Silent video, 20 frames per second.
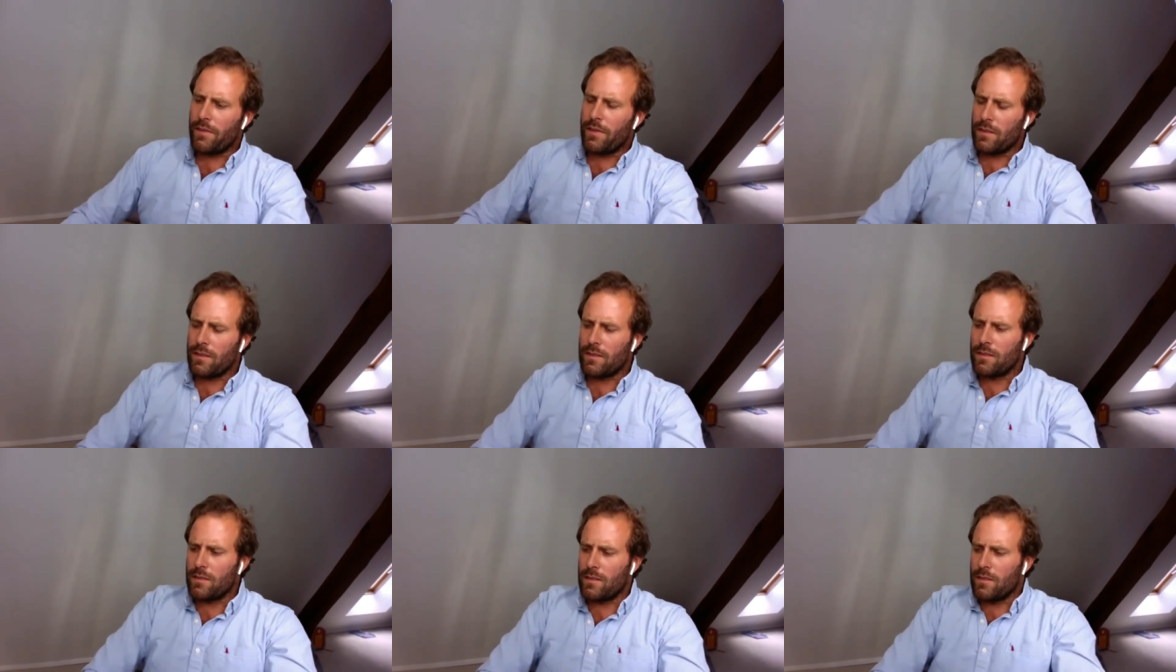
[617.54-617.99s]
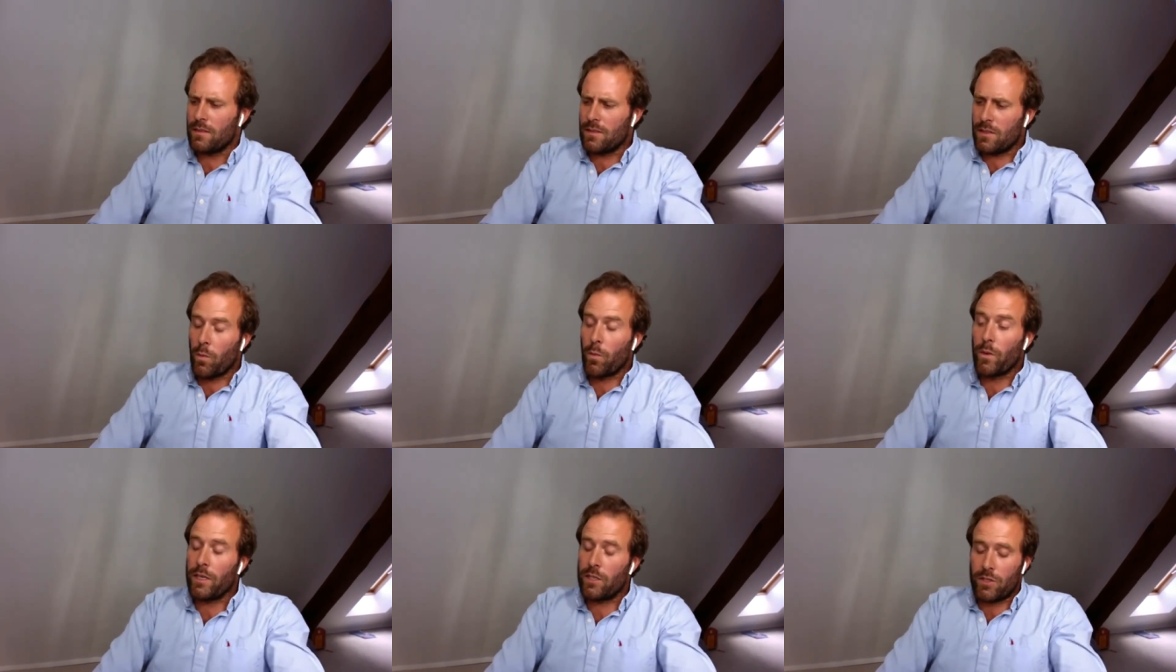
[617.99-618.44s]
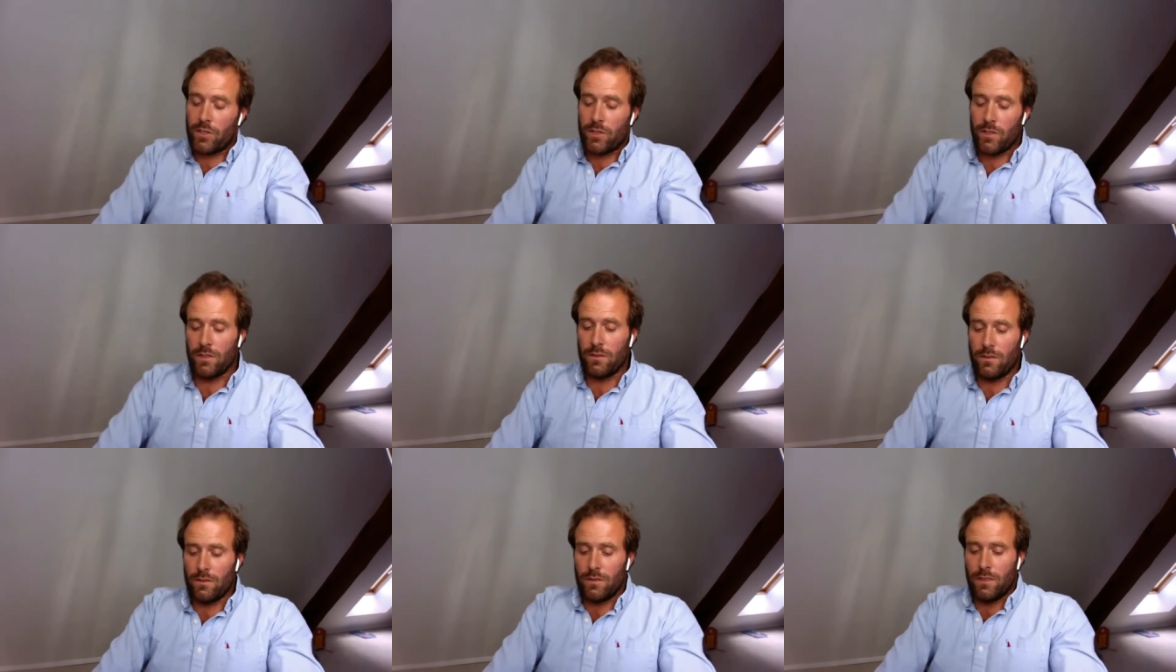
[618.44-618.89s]
had the
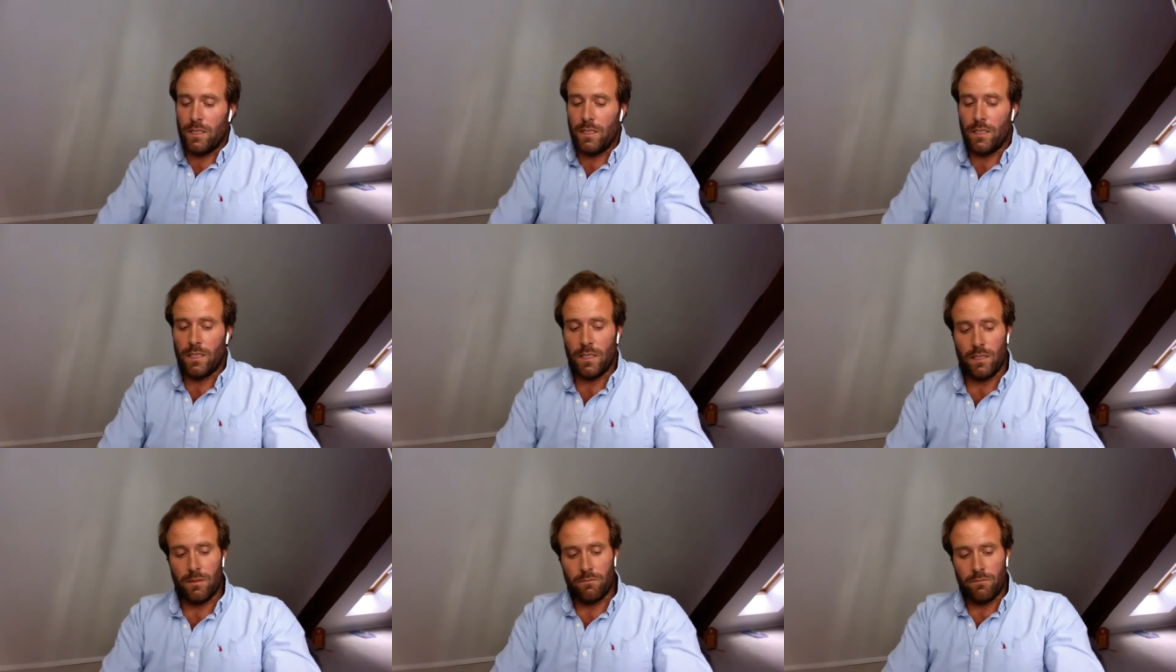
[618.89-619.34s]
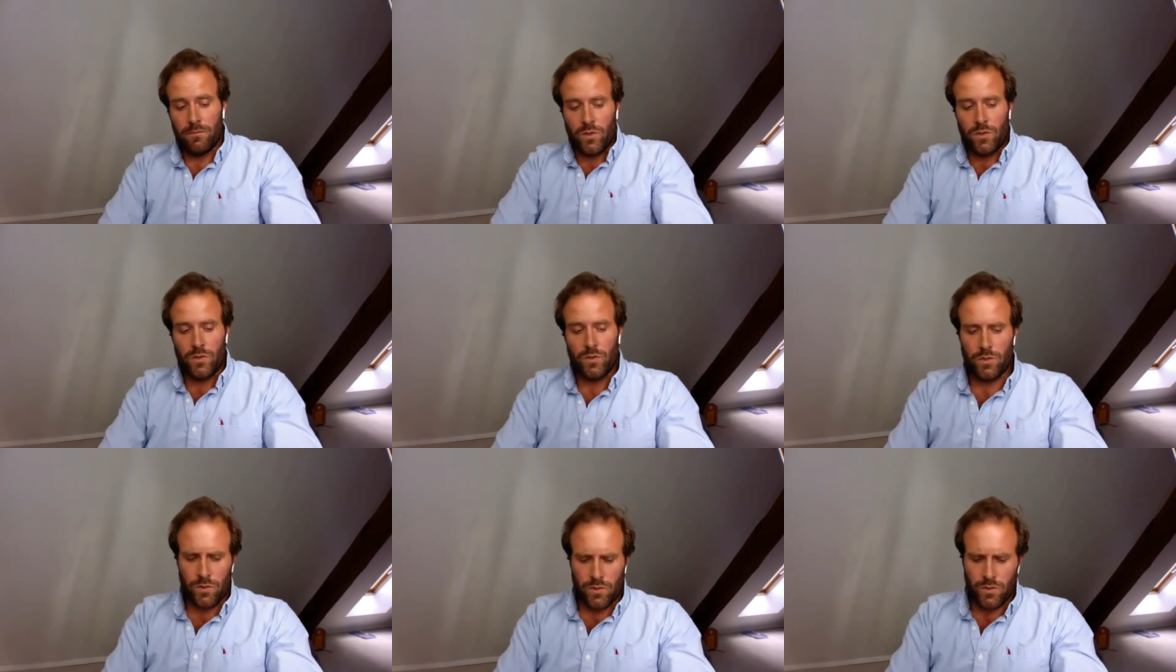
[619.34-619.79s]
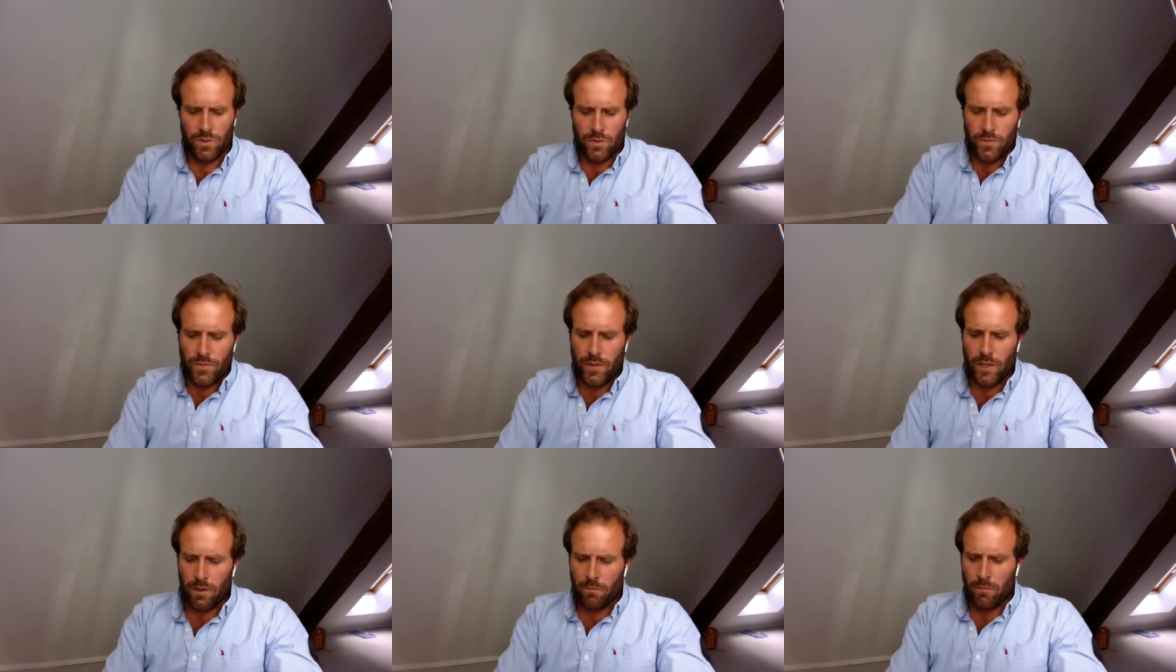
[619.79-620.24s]
wish
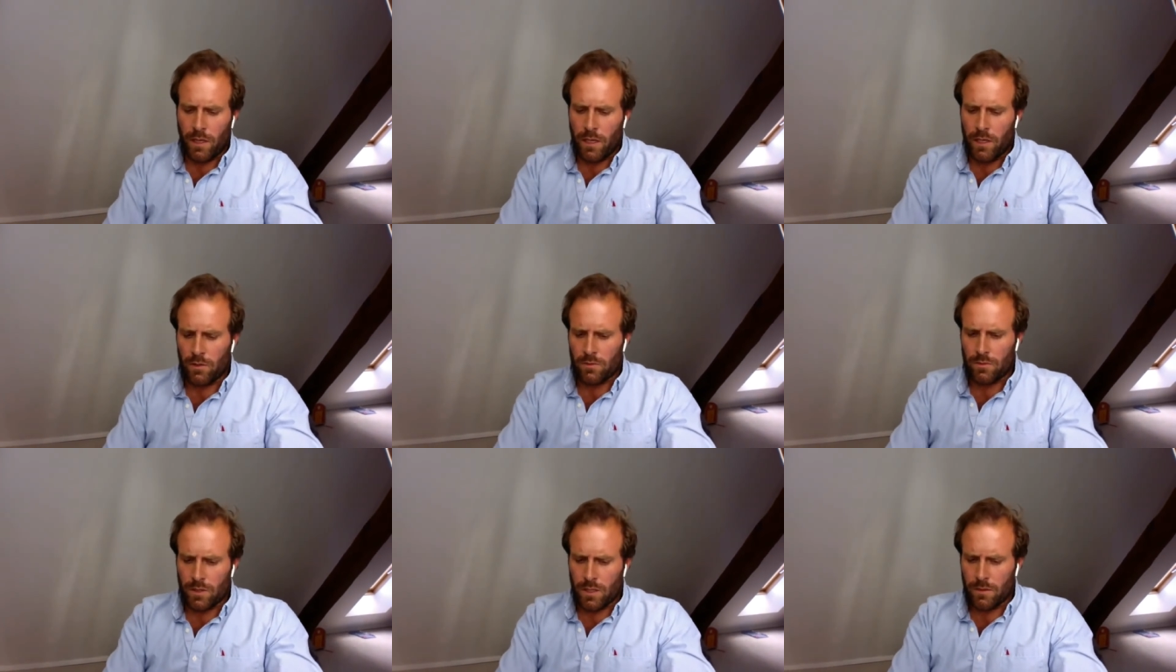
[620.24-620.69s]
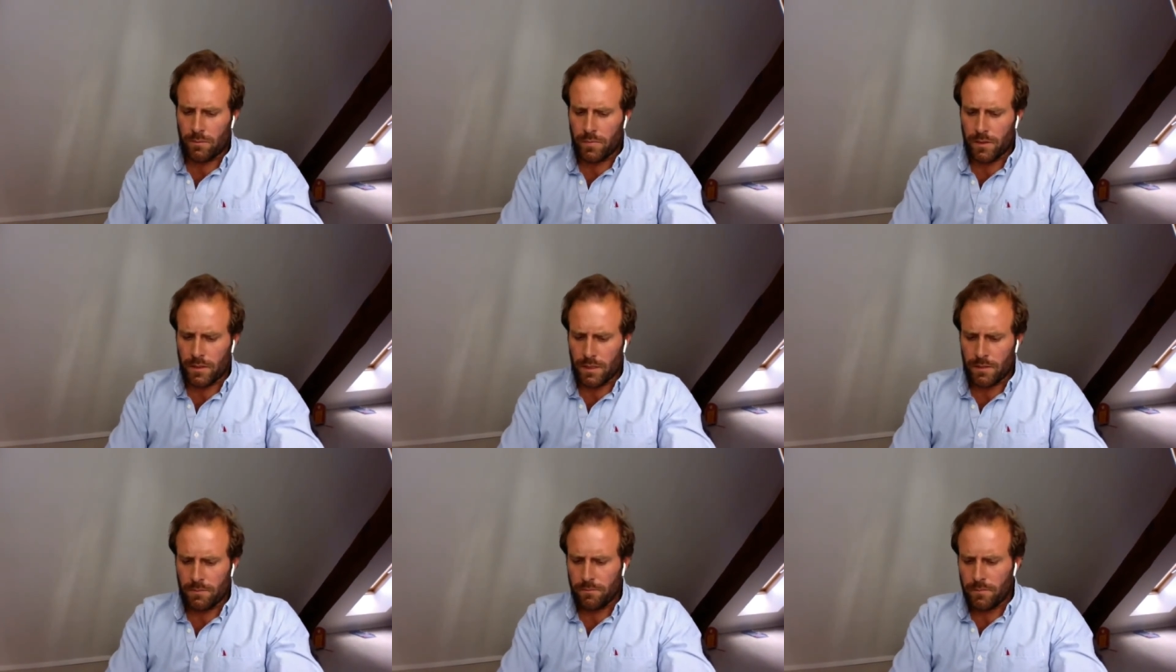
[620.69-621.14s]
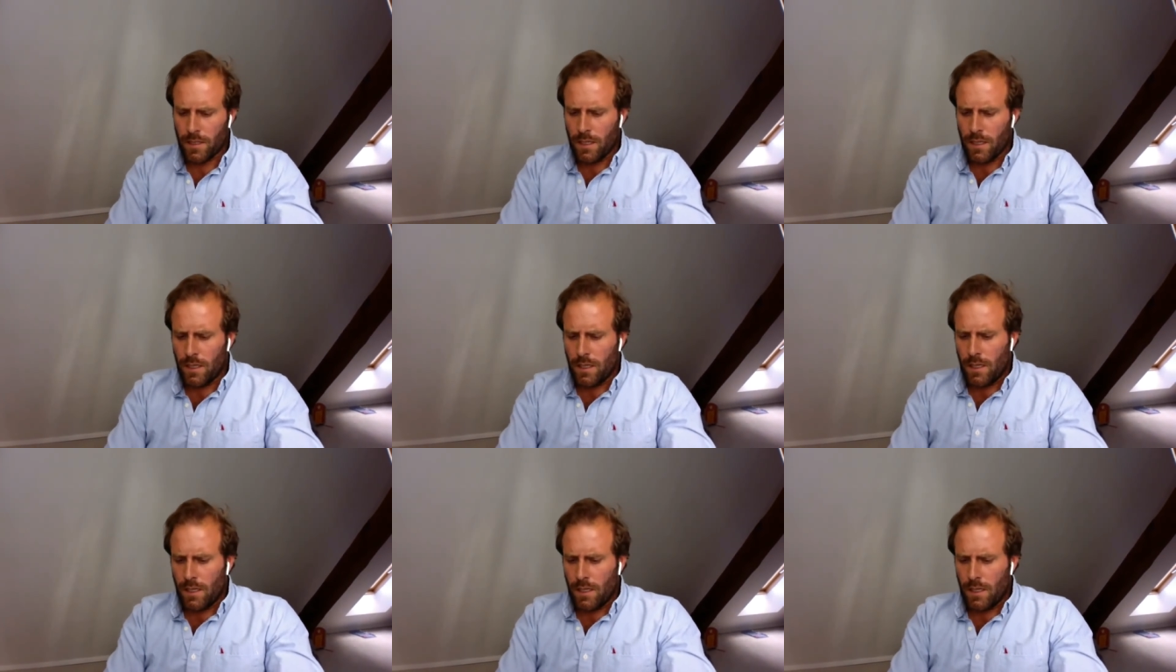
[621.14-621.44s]
to found my own company,